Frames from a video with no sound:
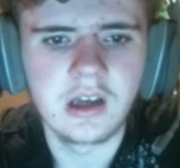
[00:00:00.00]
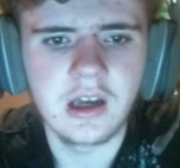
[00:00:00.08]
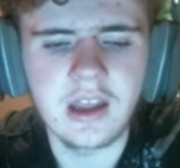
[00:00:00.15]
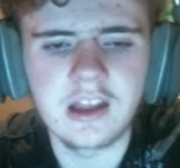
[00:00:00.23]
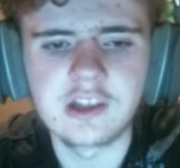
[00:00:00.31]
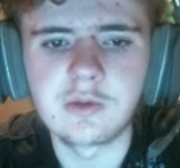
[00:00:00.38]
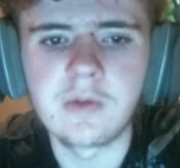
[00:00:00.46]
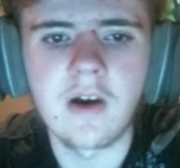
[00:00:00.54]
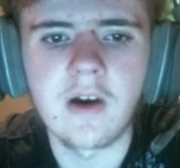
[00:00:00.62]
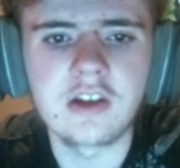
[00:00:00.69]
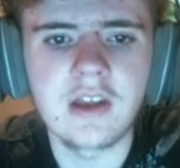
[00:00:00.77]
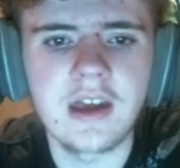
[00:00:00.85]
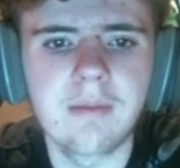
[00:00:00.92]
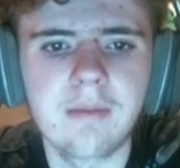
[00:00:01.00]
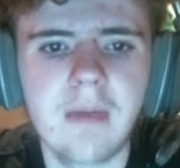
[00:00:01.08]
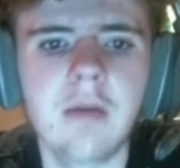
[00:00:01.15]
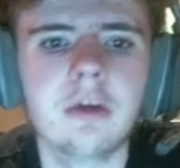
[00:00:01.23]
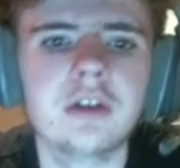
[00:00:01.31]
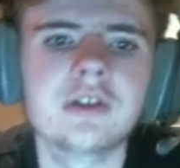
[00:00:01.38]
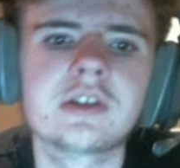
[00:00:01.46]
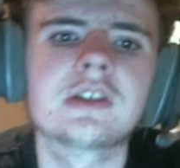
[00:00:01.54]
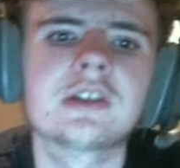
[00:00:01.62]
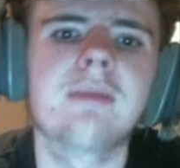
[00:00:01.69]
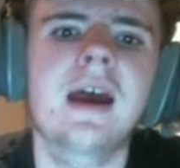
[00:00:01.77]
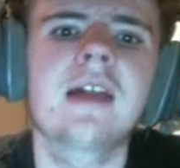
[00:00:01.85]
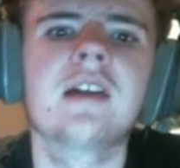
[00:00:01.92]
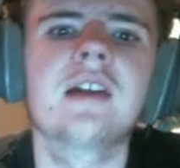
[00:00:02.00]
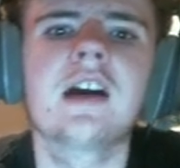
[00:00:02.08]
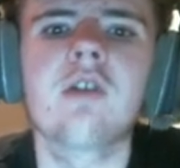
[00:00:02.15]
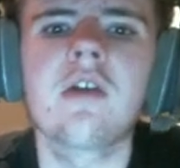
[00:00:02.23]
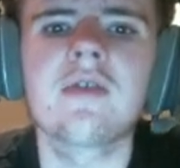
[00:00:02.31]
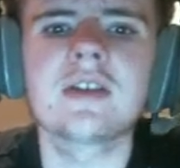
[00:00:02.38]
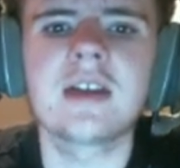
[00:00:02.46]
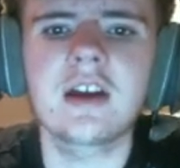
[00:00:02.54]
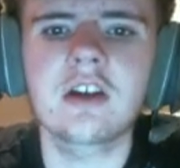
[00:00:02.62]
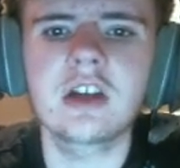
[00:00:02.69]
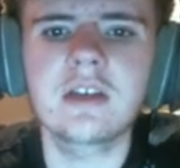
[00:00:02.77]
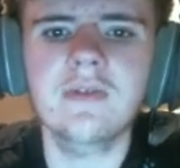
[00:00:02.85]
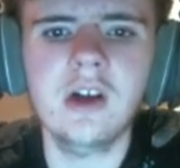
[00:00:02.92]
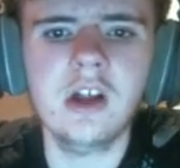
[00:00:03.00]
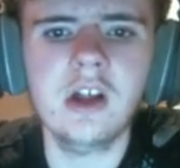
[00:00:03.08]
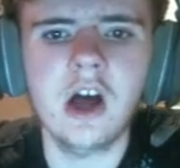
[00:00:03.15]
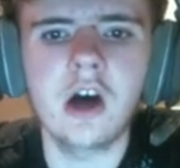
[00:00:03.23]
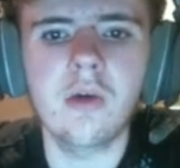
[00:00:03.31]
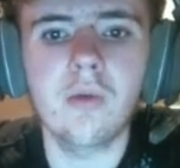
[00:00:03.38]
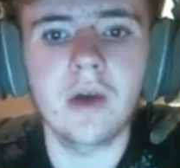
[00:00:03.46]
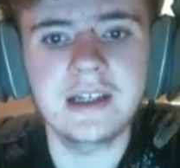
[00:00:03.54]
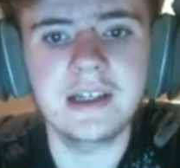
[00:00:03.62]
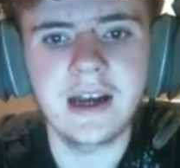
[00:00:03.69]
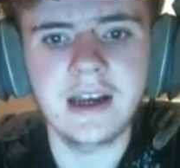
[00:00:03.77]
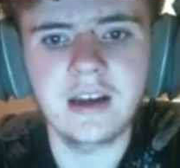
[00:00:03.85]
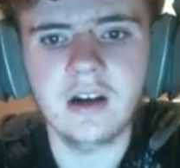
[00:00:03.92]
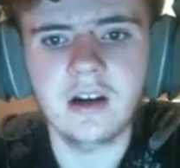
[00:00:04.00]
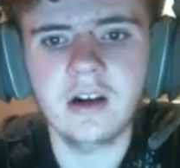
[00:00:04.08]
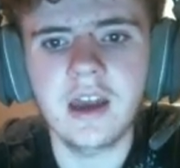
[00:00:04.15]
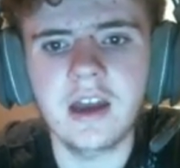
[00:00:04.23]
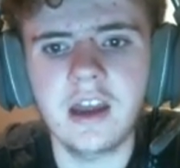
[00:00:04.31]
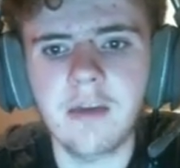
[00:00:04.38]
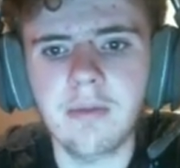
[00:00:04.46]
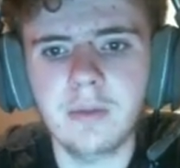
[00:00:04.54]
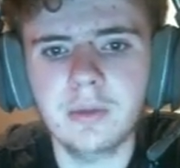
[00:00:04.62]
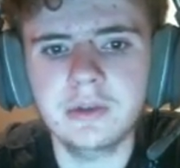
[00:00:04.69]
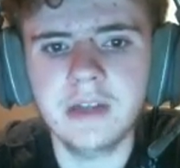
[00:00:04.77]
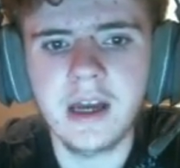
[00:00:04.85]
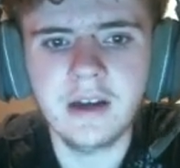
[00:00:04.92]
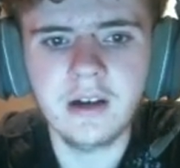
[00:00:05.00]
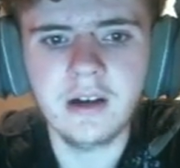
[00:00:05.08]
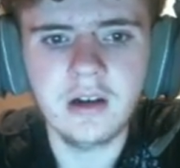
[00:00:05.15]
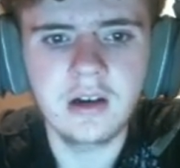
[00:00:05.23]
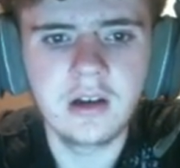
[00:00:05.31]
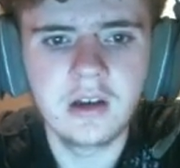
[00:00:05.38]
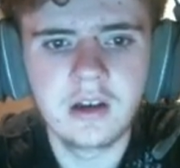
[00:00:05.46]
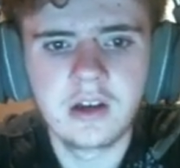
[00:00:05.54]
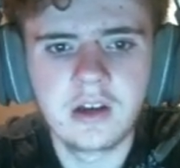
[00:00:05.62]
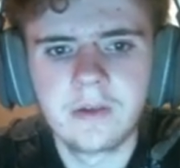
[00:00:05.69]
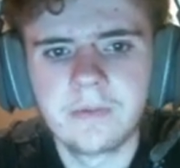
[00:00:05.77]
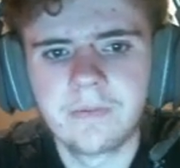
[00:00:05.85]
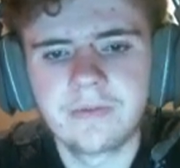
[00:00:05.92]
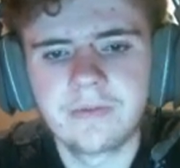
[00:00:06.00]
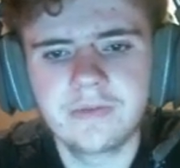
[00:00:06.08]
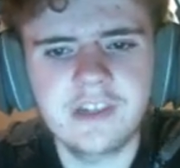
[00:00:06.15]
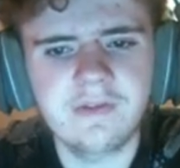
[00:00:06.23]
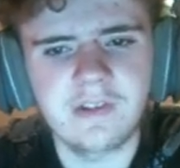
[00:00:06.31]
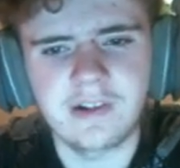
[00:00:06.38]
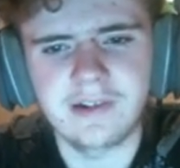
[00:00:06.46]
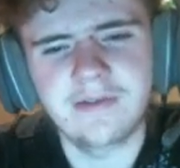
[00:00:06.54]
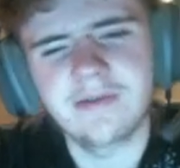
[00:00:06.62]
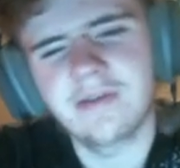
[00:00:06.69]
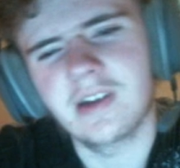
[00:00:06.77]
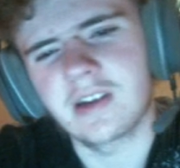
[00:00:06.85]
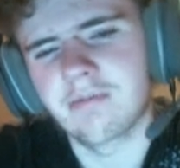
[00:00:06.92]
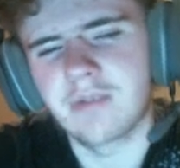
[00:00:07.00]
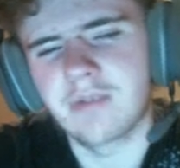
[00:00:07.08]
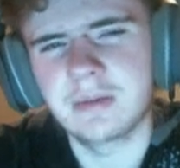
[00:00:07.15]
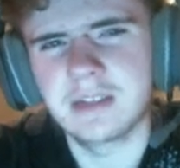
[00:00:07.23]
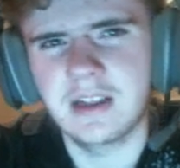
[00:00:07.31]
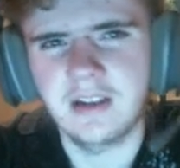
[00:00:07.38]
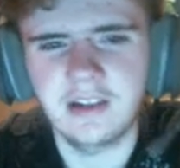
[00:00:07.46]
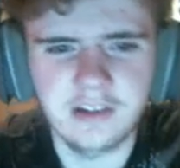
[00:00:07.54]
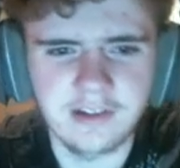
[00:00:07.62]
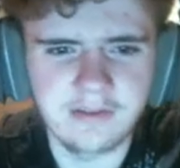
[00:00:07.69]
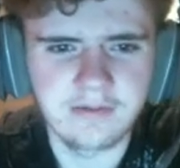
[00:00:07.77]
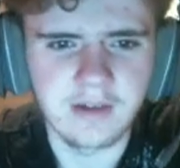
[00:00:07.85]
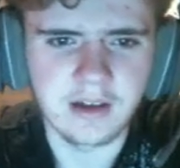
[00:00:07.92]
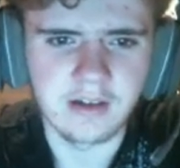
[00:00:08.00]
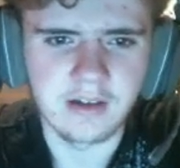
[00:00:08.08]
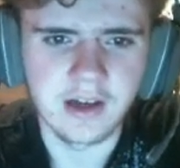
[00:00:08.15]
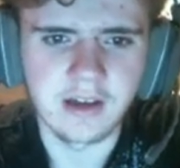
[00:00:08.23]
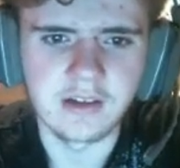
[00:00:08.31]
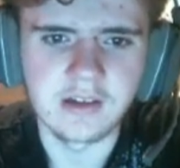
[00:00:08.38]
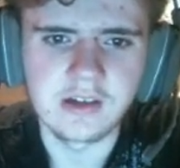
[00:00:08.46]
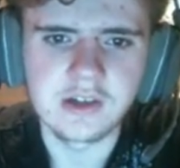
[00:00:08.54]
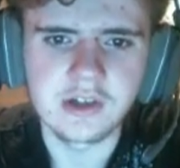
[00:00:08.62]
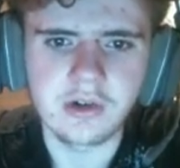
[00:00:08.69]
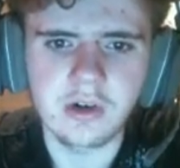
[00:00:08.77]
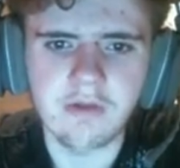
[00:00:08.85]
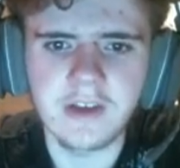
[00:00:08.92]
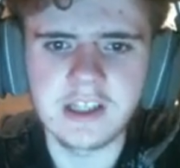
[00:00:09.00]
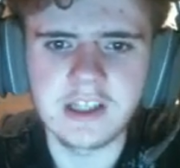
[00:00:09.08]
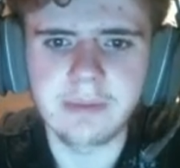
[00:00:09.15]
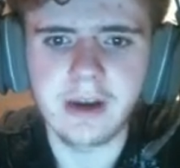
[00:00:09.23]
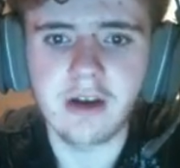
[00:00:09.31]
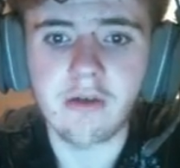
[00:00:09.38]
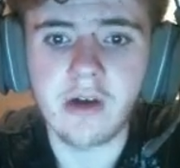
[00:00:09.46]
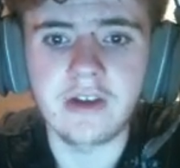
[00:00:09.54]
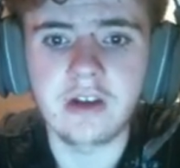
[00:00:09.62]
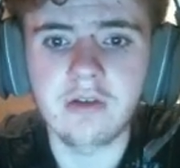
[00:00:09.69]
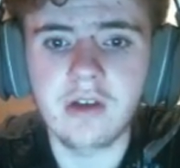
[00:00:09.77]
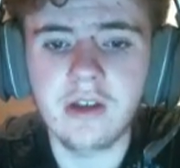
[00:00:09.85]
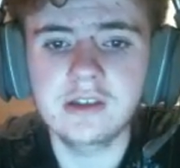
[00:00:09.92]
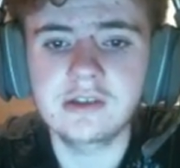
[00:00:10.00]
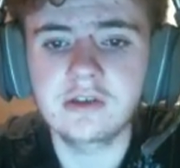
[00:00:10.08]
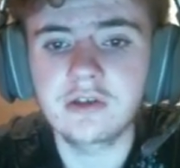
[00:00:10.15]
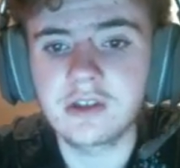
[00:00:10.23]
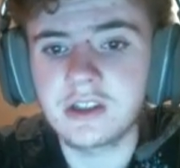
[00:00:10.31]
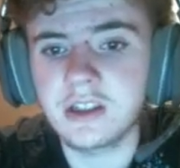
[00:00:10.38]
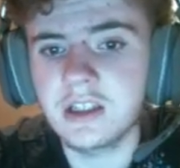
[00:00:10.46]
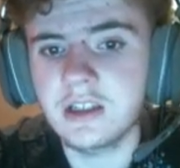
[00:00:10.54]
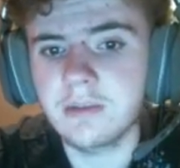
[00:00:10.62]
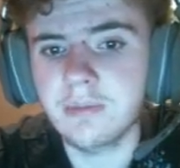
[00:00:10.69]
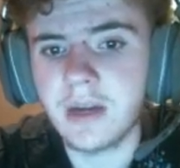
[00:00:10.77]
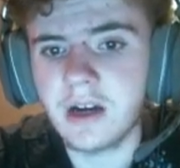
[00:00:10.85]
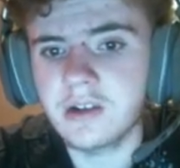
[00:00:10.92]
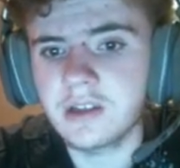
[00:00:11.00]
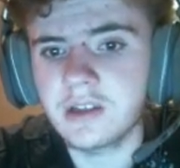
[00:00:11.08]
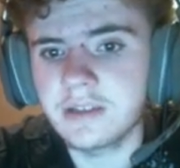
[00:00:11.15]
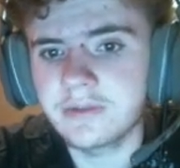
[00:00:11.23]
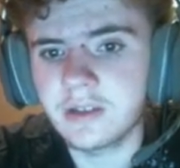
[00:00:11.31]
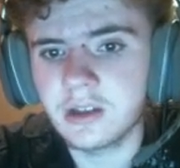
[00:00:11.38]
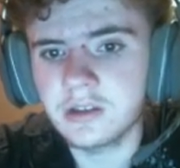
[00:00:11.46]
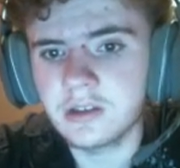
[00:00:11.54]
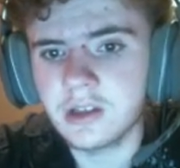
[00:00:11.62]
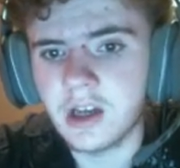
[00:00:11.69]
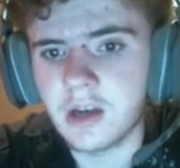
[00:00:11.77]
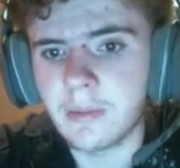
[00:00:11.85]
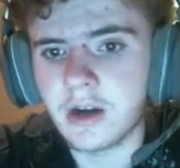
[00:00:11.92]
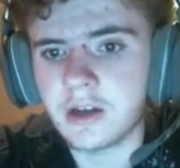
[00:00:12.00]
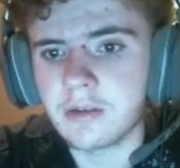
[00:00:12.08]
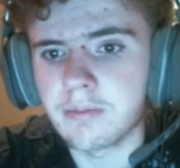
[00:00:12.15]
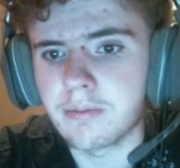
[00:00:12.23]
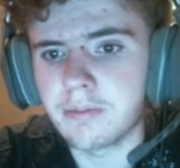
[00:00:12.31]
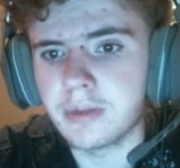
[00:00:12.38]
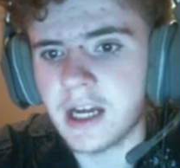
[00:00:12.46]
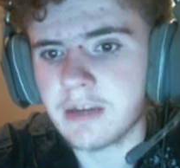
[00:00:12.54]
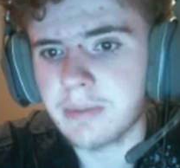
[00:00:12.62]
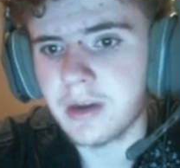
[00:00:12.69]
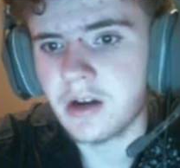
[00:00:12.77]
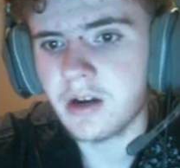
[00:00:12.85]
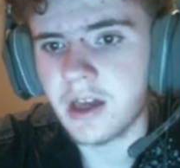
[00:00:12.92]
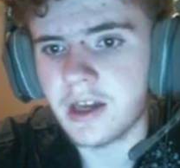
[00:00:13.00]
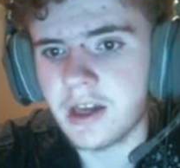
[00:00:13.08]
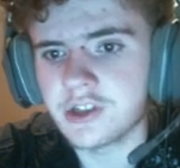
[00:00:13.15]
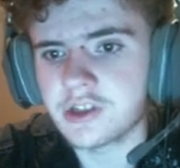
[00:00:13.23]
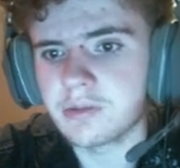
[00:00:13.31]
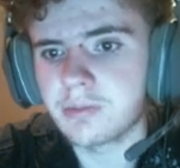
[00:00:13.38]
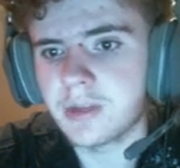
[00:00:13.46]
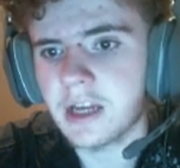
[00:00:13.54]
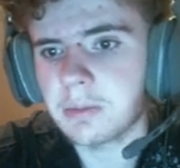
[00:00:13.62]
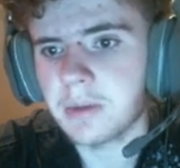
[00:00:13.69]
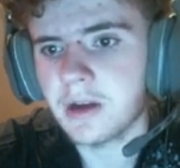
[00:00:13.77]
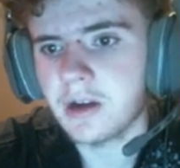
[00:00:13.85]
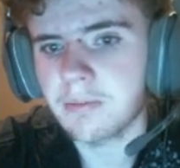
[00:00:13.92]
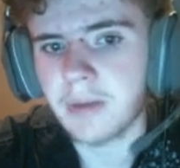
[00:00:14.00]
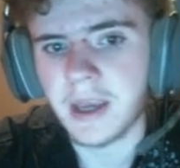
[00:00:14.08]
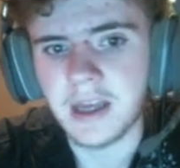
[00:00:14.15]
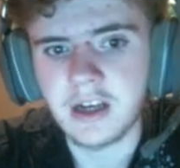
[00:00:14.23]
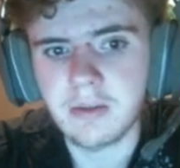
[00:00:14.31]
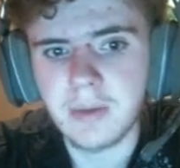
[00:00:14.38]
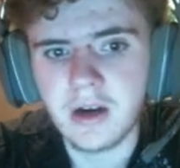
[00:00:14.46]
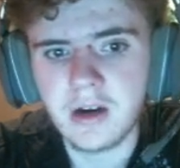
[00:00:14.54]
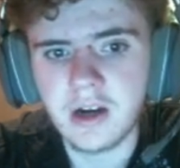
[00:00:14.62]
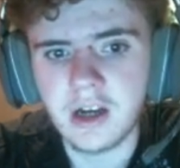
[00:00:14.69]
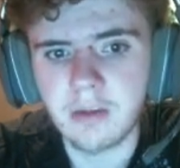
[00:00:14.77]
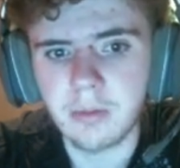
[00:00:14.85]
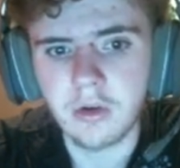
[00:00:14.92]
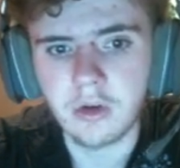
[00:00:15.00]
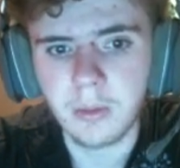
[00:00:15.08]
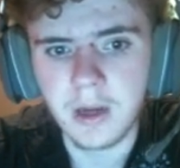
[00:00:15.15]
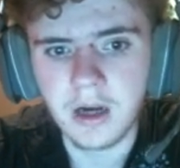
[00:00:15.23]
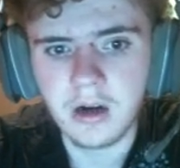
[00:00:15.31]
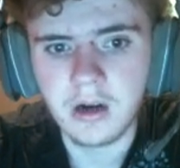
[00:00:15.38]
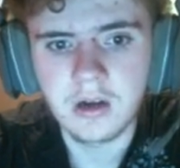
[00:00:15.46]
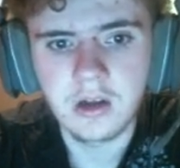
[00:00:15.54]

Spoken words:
And let's move on to the mammals. Smilodon will have a tiger default, a white tiger, and a purple tiger. Just for fucking purple tigers, just fucking around. Short-faced bear will have a grizzly bear default, American black bear, Asian black bear, panda bear, and a polar bear.